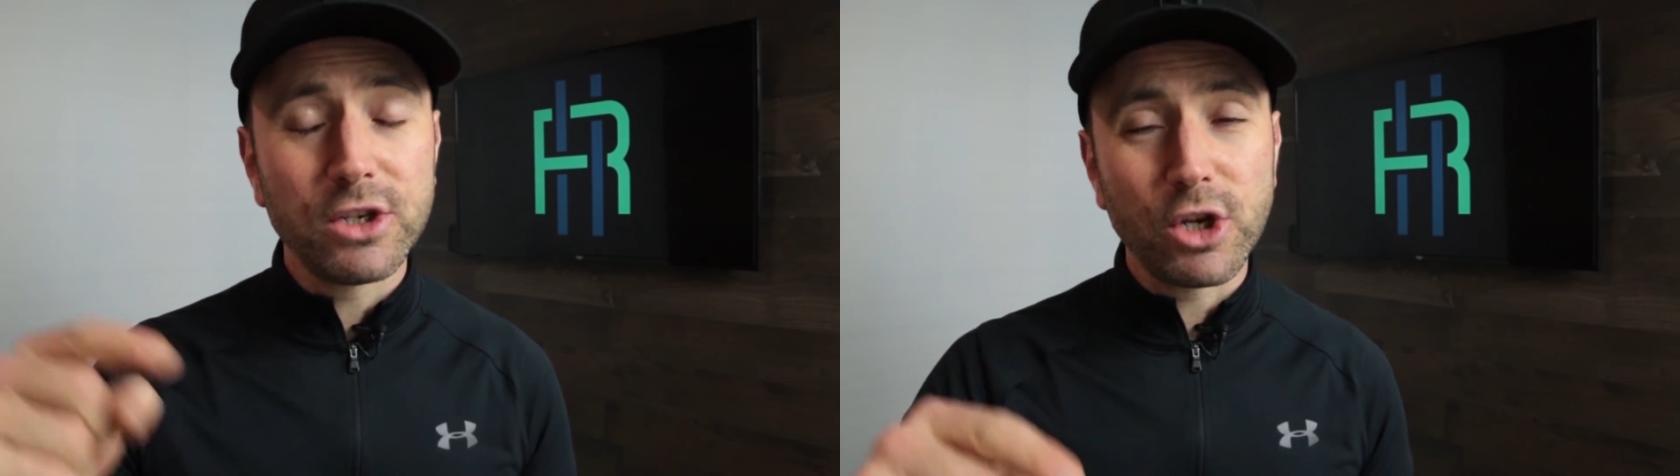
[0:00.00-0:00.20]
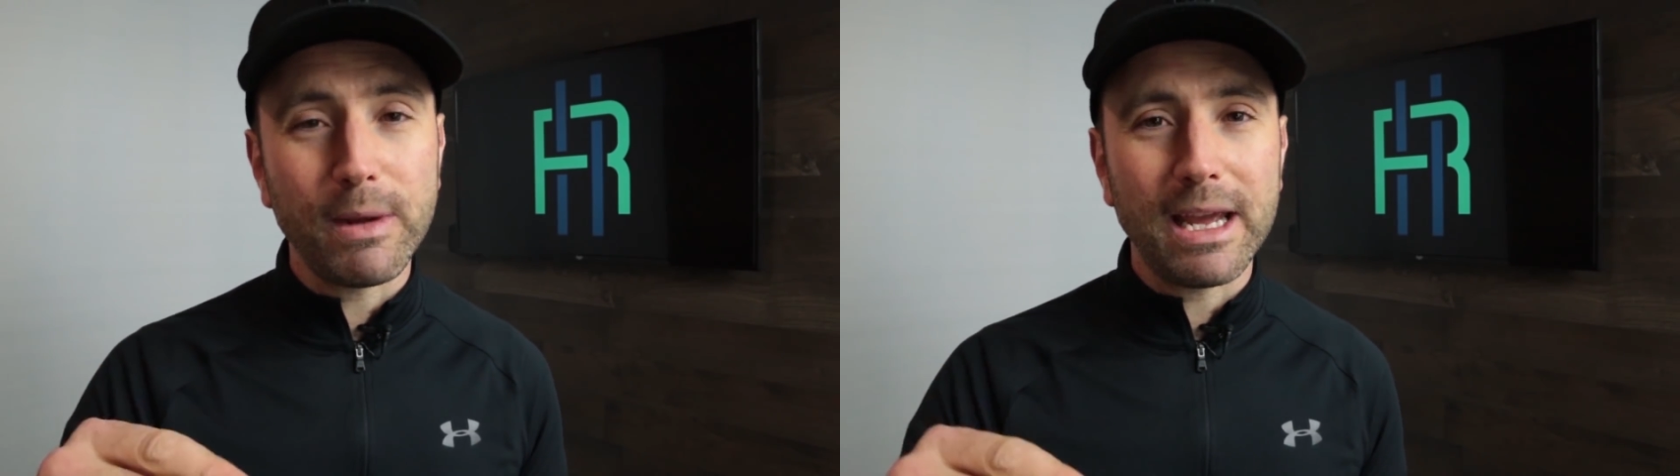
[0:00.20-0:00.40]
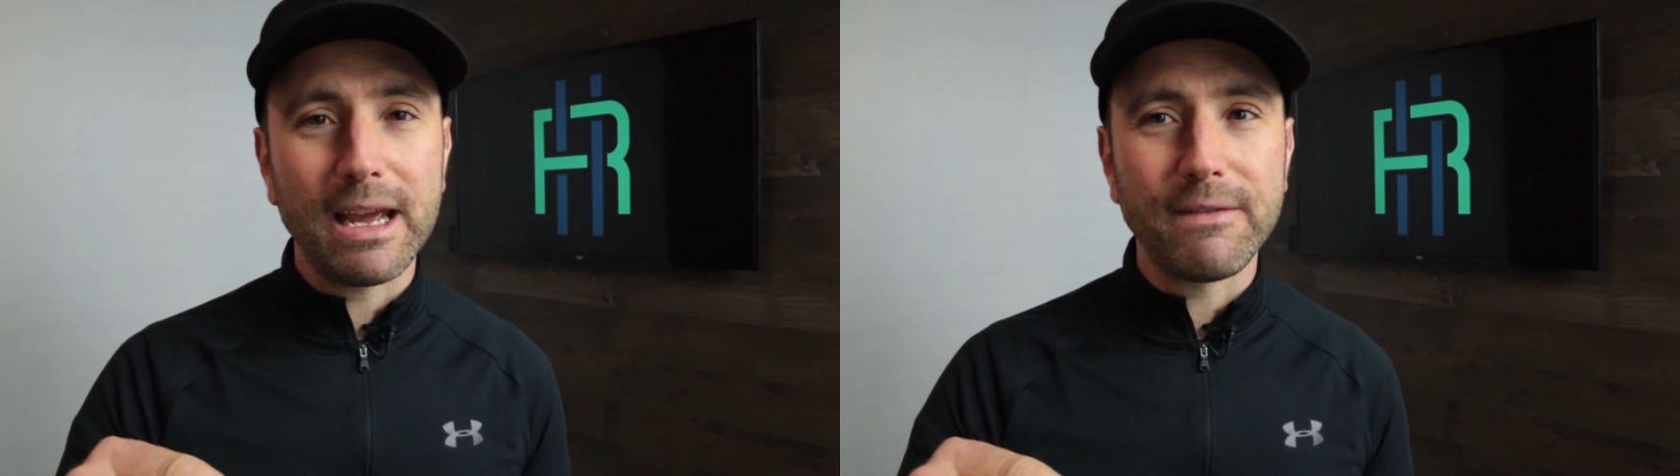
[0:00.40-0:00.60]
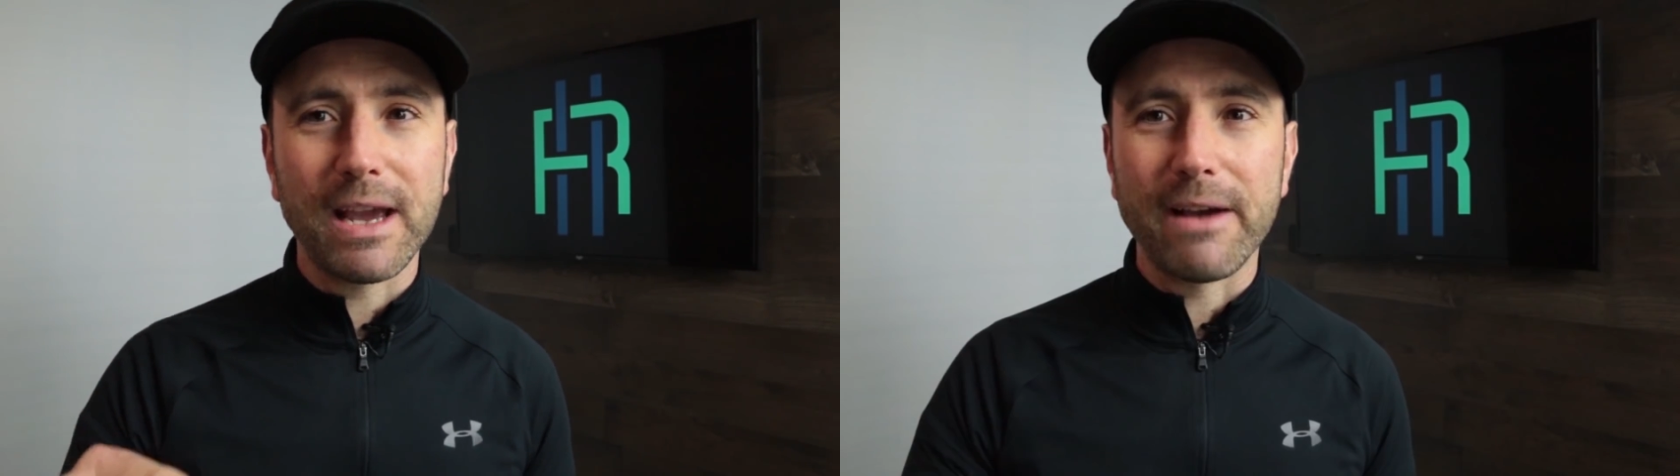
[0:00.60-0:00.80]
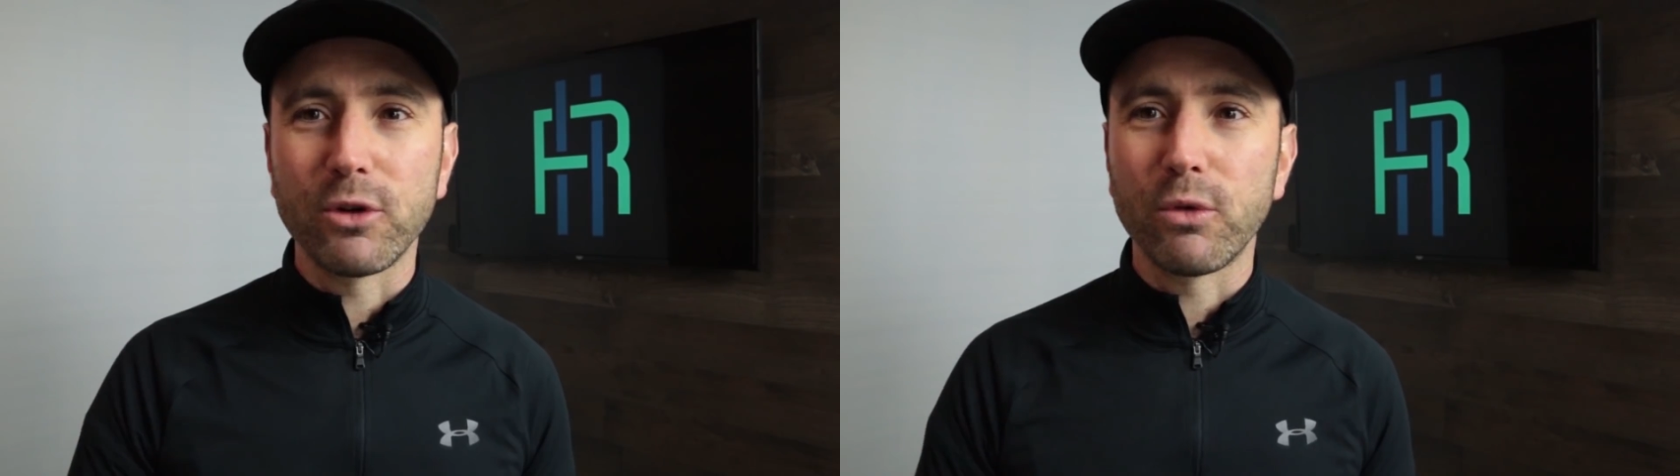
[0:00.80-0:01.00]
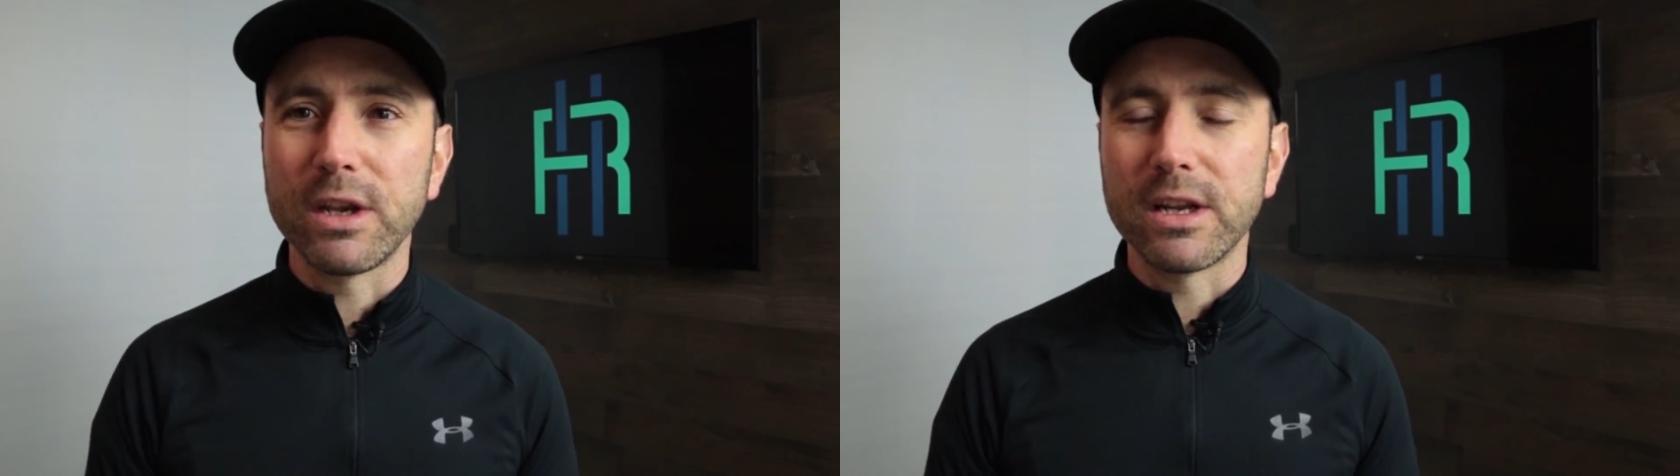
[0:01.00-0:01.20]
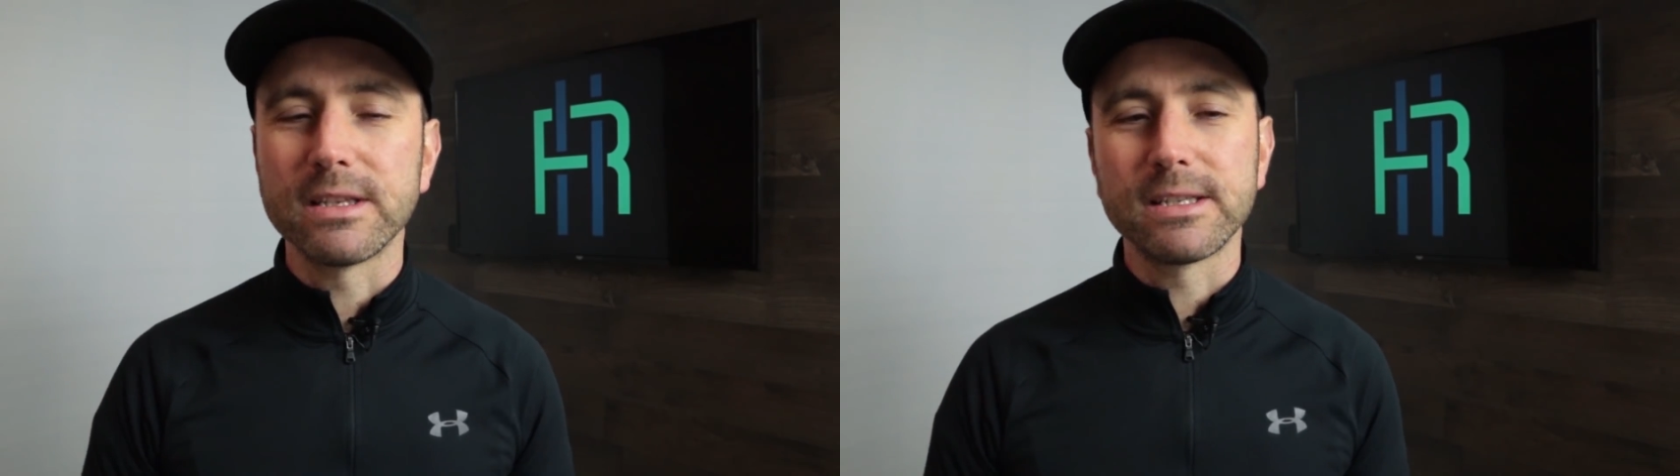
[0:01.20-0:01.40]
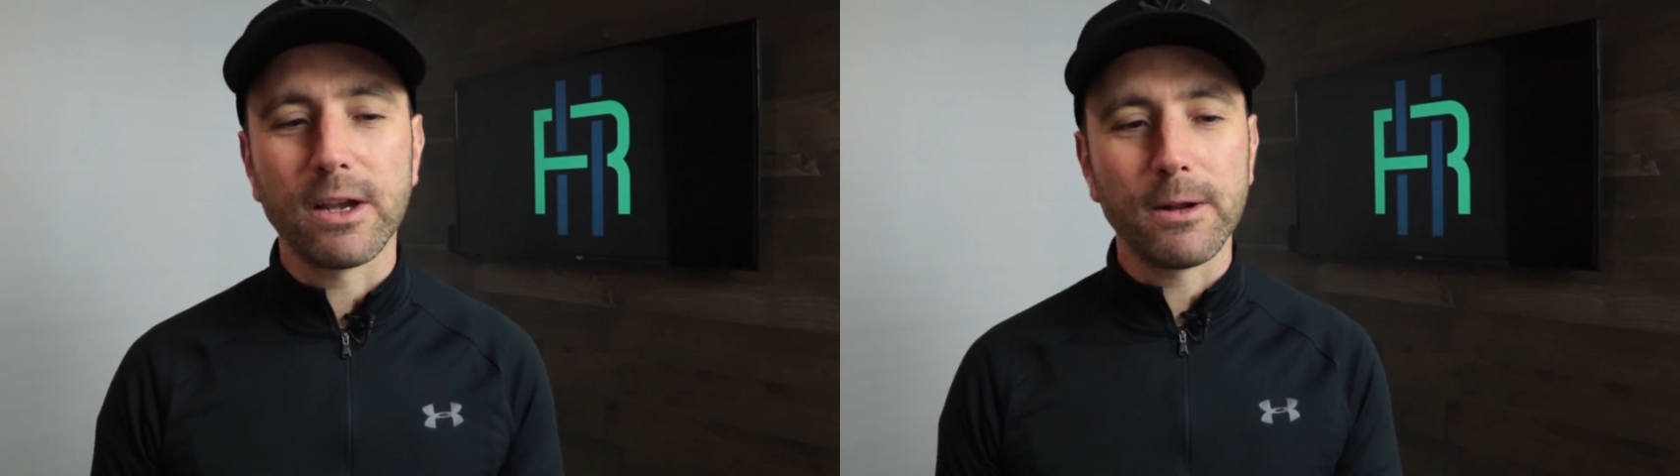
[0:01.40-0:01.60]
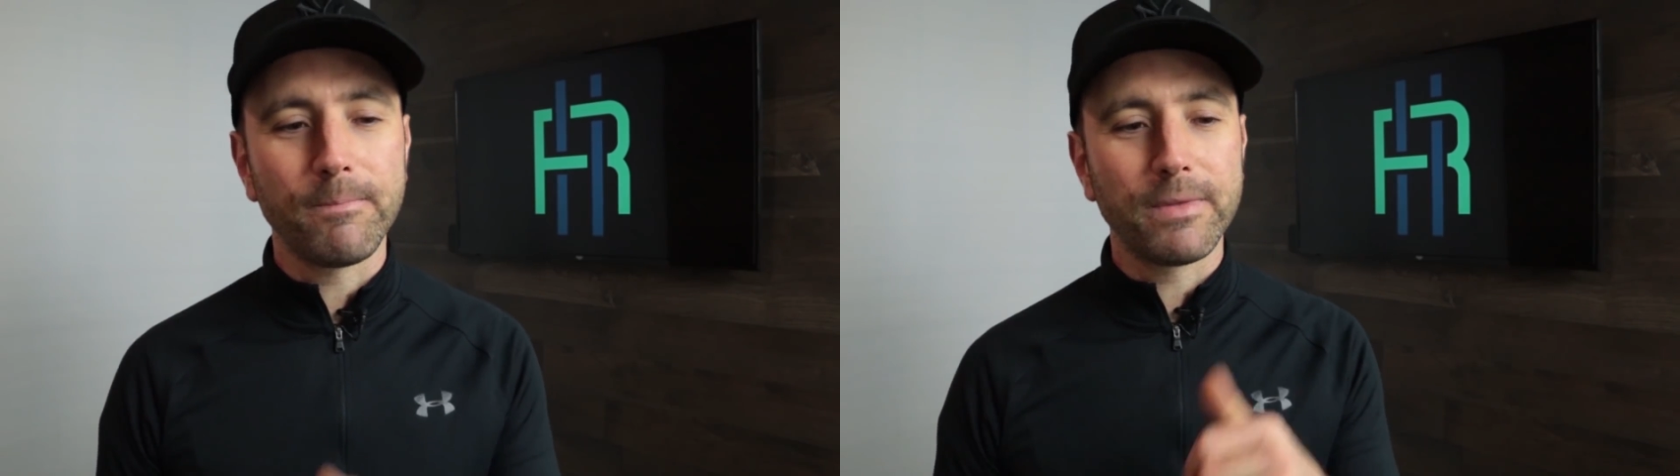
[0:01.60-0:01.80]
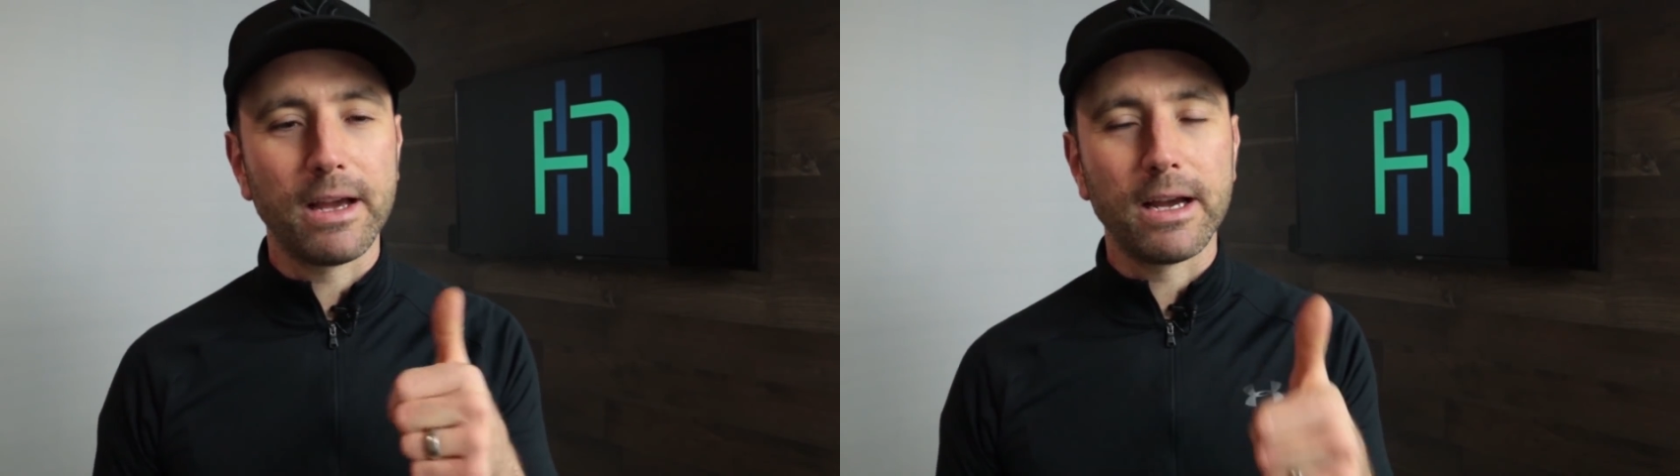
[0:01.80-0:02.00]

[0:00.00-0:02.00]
Do it if you haven't already done so.